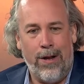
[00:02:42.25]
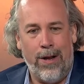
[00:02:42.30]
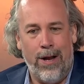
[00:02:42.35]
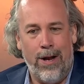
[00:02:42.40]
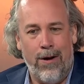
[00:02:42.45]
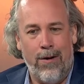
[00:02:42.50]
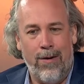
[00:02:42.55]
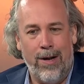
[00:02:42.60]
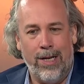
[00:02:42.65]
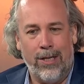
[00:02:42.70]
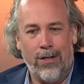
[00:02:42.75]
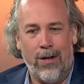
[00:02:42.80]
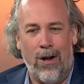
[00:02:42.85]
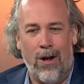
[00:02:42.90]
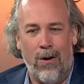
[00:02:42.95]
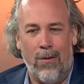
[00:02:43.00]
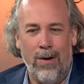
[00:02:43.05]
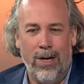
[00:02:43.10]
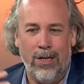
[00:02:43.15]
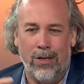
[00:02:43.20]
you know, it's
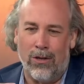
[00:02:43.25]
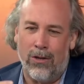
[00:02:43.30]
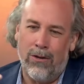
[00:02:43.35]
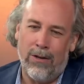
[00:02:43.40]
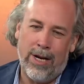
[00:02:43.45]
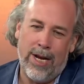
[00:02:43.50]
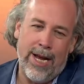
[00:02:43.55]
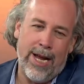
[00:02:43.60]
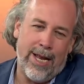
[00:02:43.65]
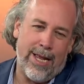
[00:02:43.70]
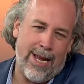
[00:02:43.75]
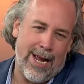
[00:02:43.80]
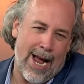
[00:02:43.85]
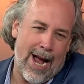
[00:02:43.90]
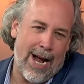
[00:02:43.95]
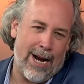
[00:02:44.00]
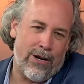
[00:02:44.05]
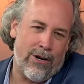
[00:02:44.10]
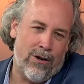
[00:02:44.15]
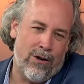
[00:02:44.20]
always looking at the
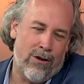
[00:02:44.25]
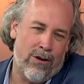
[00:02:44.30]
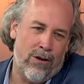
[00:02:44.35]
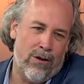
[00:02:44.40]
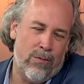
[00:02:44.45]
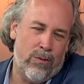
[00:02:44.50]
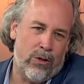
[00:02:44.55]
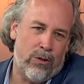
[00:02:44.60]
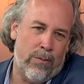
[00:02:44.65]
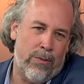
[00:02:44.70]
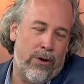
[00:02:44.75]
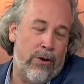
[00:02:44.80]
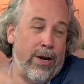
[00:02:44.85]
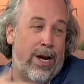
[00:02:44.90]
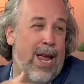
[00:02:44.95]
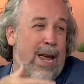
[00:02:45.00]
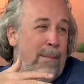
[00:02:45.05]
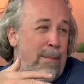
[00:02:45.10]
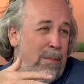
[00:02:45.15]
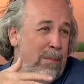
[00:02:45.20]
actor groups from their
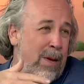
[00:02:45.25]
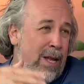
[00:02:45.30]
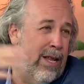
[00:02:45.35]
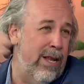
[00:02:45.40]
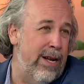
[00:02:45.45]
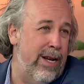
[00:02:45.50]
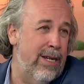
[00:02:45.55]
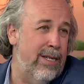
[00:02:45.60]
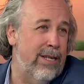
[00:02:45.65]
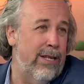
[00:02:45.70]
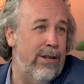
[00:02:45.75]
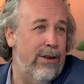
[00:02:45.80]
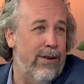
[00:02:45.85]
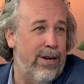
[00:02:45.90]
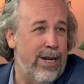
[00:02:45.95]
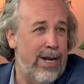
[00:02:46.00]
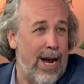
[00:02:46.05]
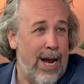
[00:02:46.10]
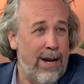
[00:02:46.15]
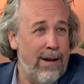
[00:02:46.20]
capabilities and their
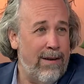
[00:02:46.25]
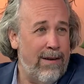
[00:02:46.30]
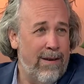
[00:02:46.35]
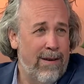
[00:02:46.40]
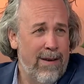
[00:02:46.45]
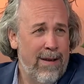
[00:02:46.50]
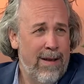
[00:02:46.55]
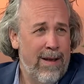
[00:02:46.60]
intent